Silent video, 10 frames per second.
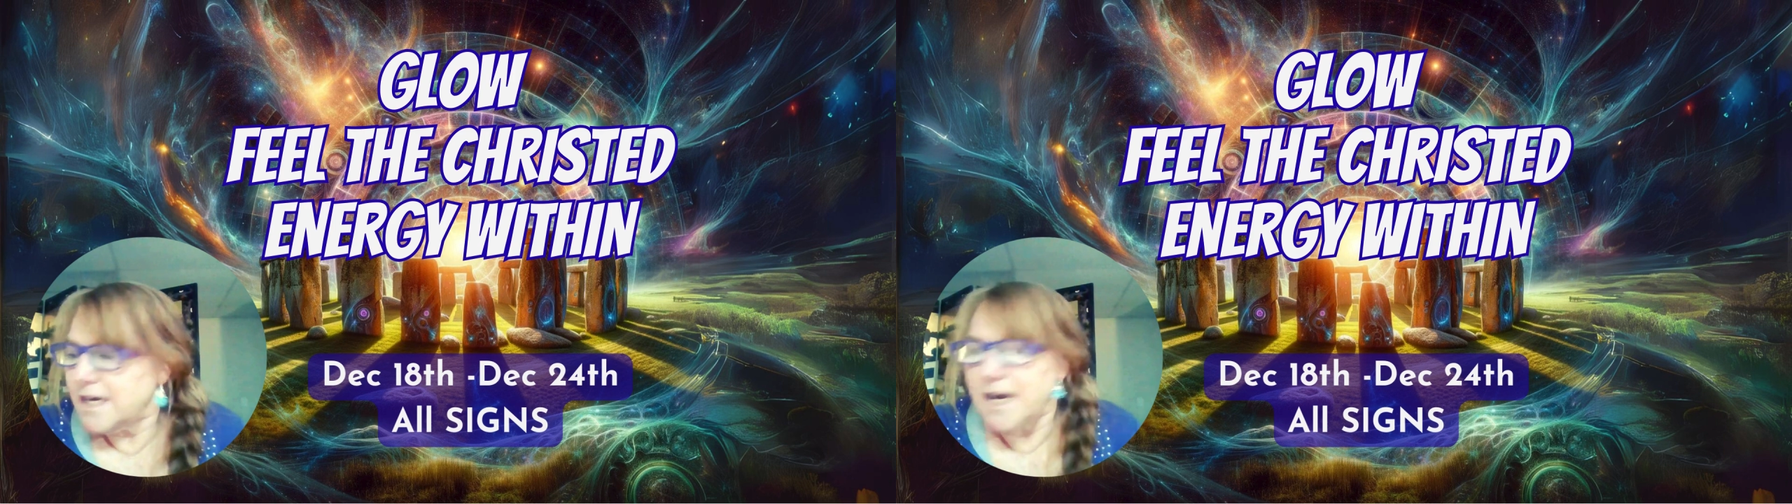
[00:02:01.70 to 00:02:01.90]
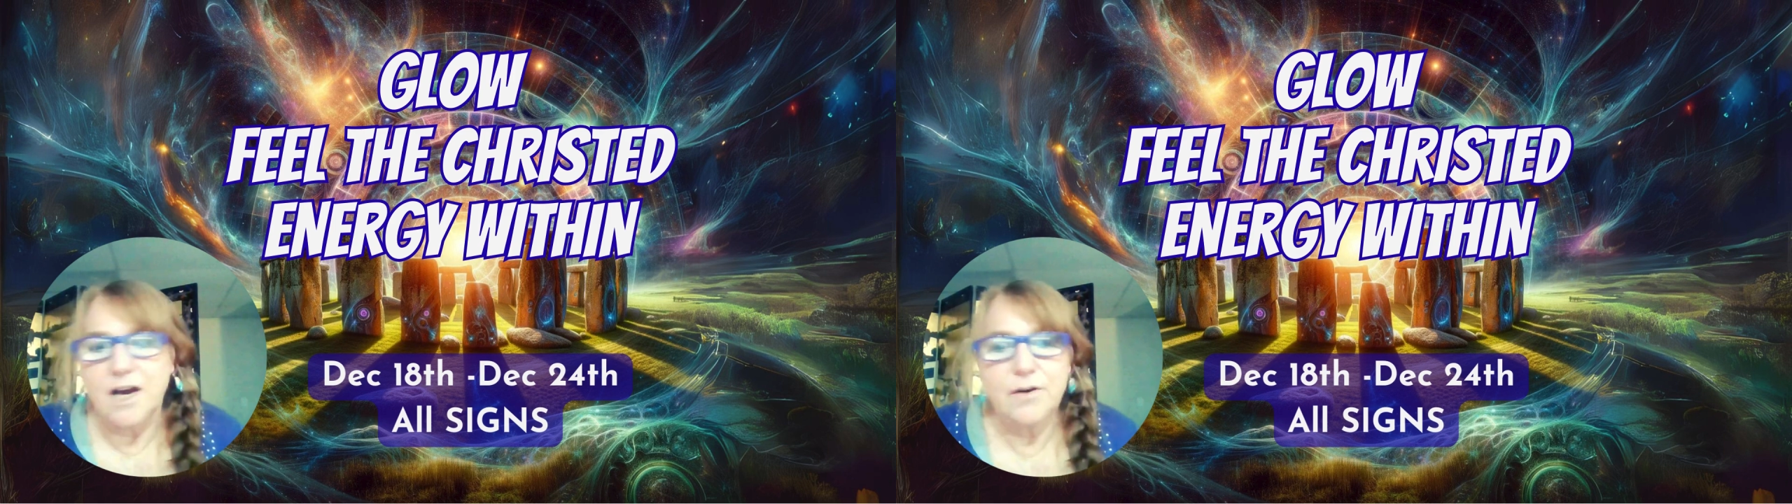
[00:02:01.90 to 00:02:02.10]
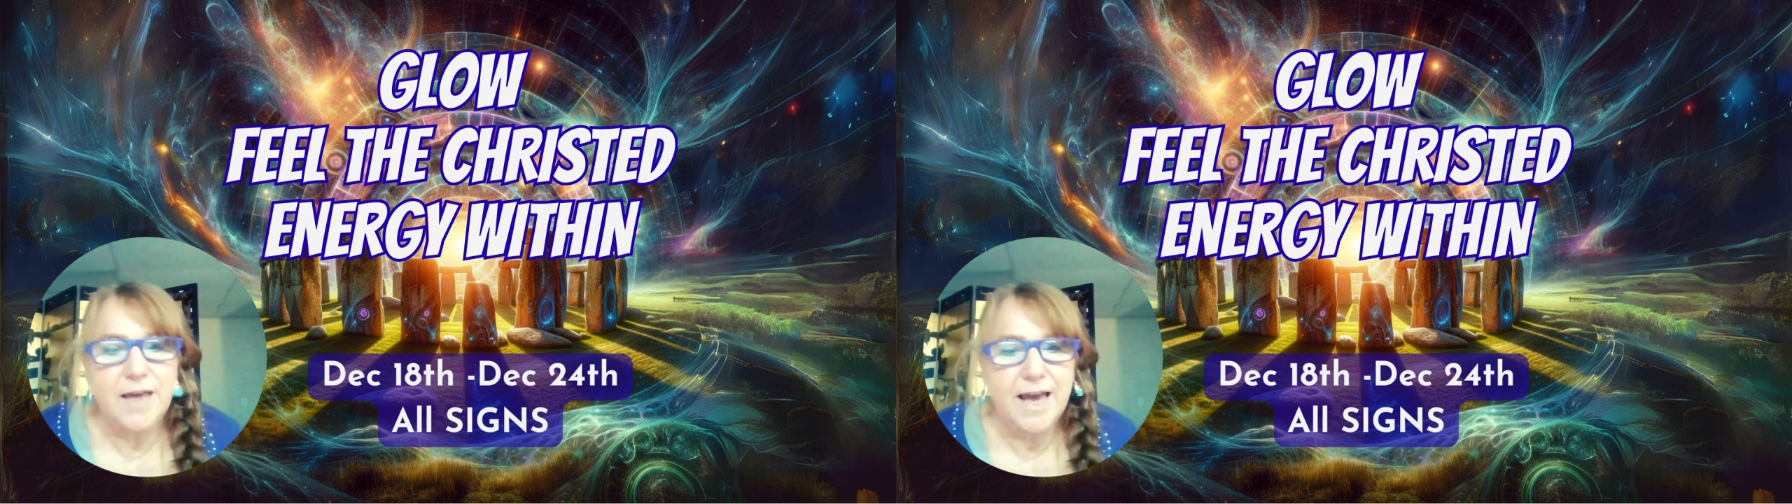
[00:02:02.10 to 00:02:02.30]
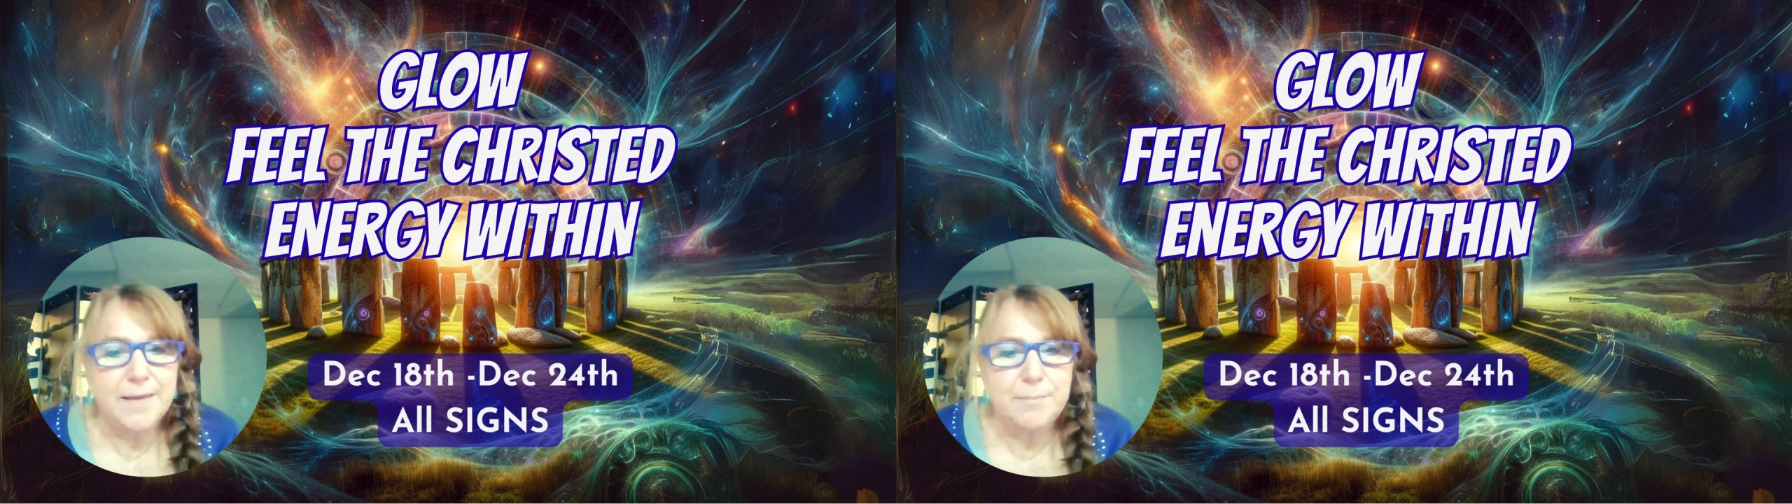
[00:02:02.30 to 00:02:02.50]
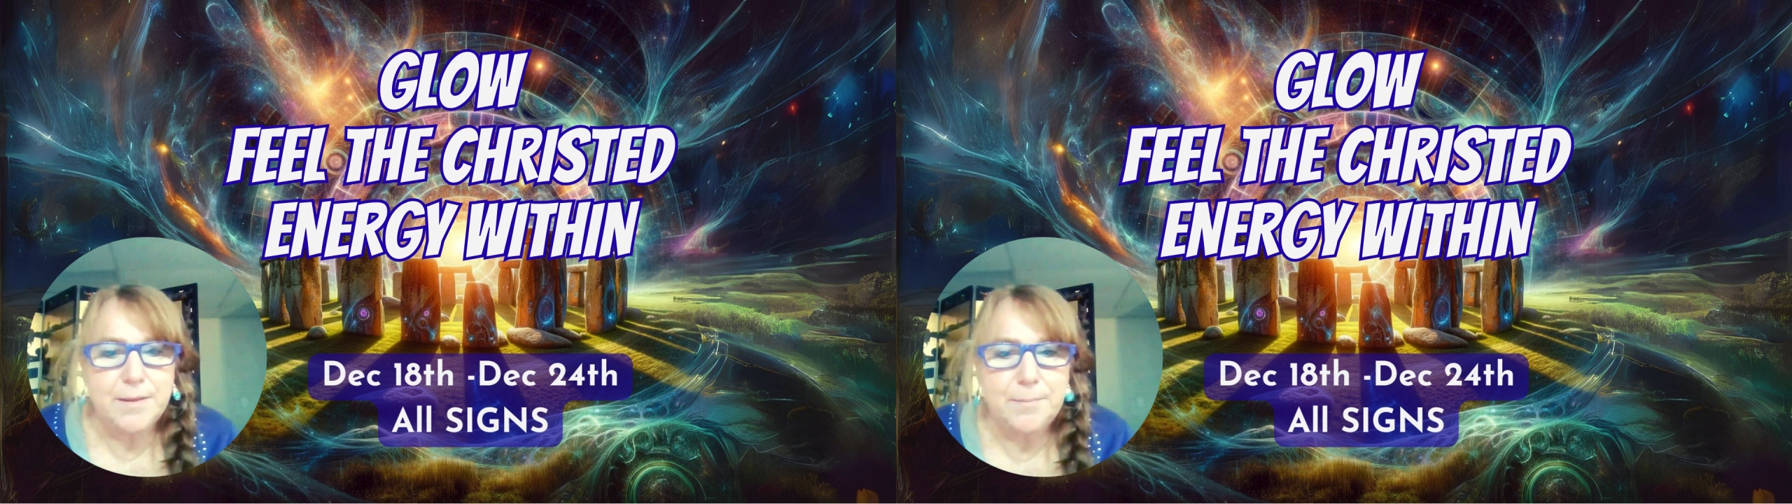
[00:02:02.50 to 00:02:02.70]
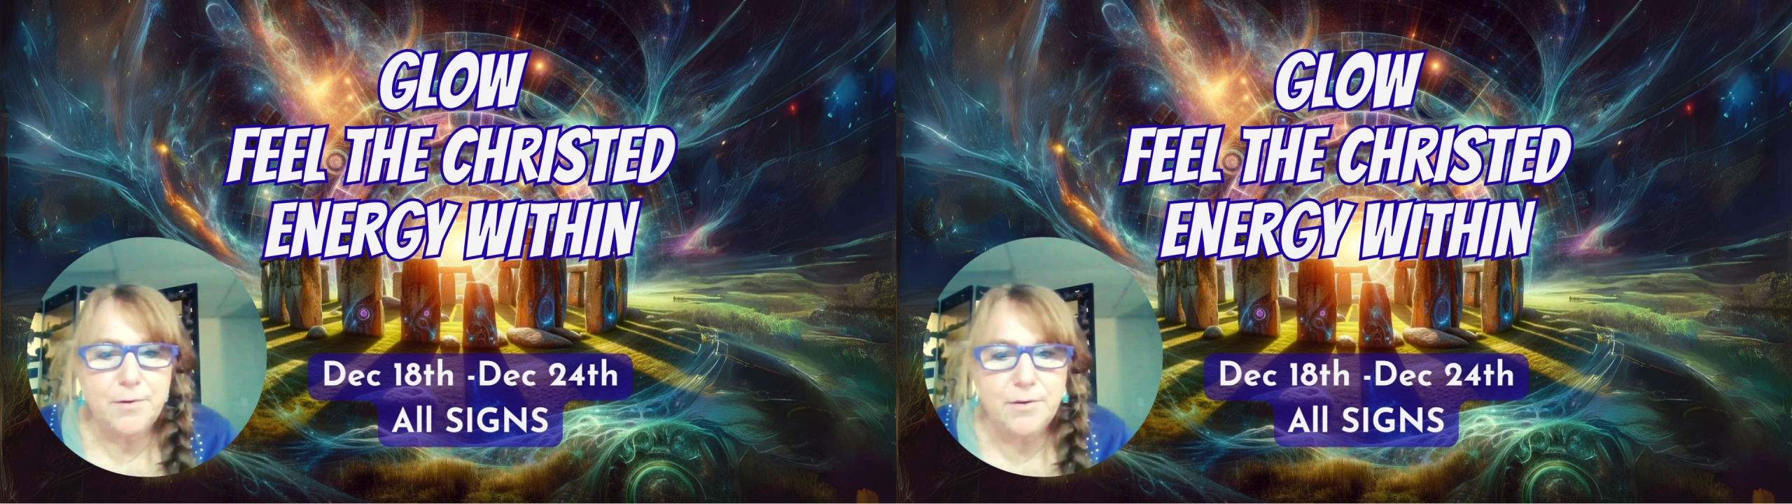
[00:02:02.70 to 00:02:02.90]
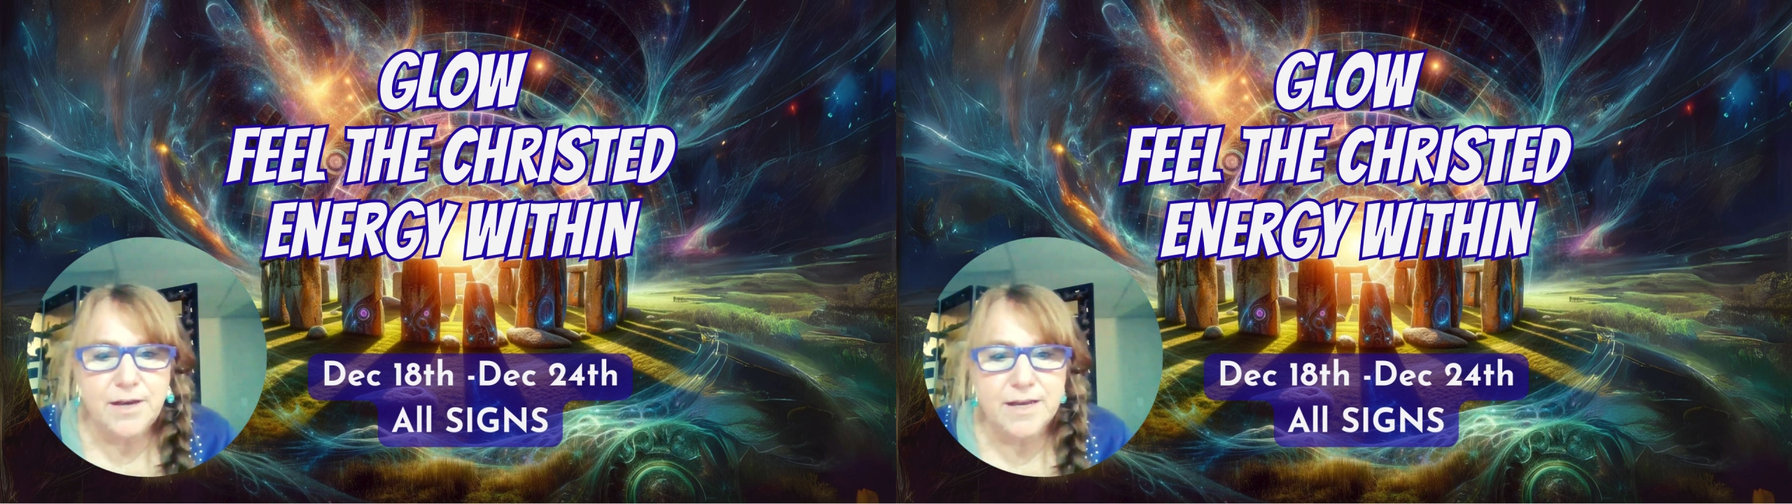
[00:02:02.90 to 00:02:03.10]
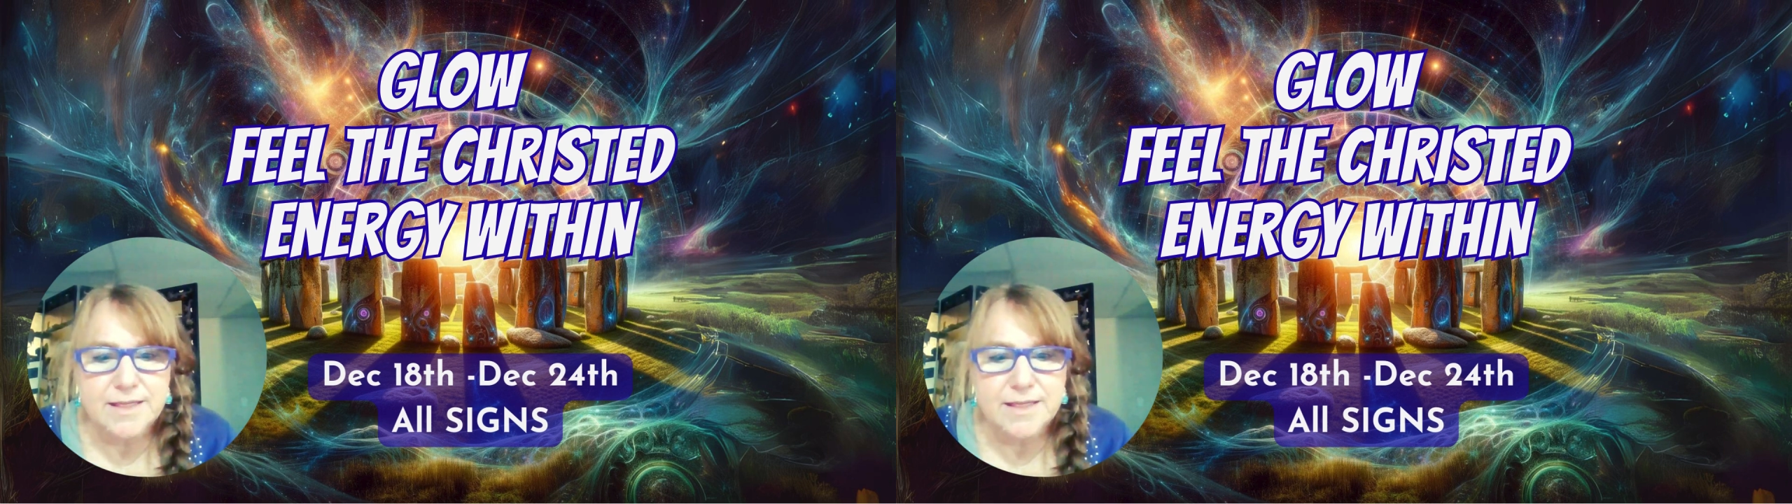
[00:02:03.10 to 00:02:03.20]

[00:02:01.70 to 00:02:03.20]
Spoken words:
Okay, people,